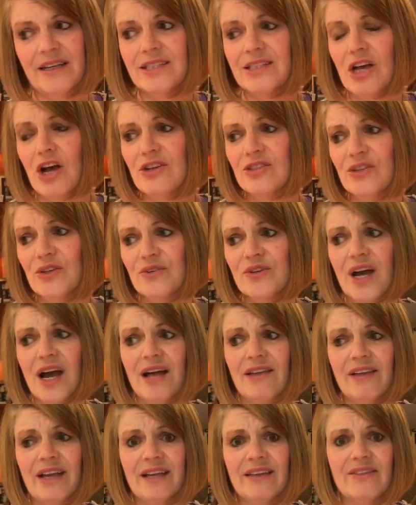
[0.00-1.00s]
It's also
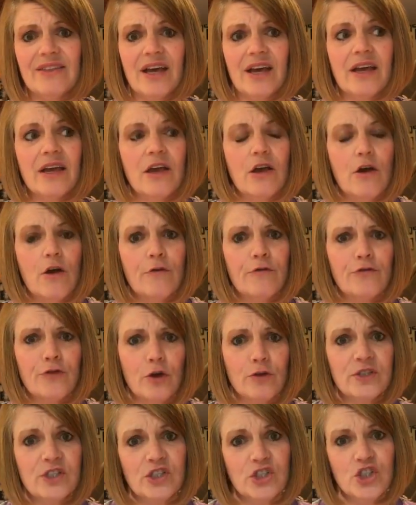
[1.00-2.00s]
got like the
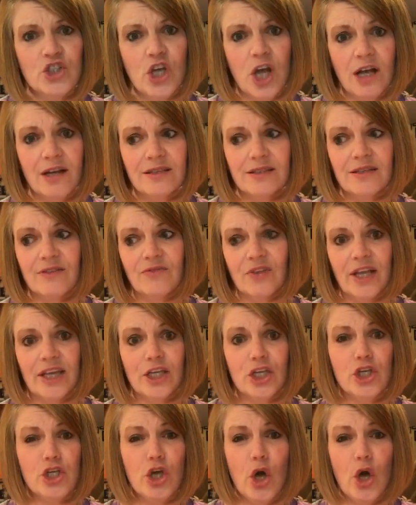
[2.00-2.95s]
frozen chunks of like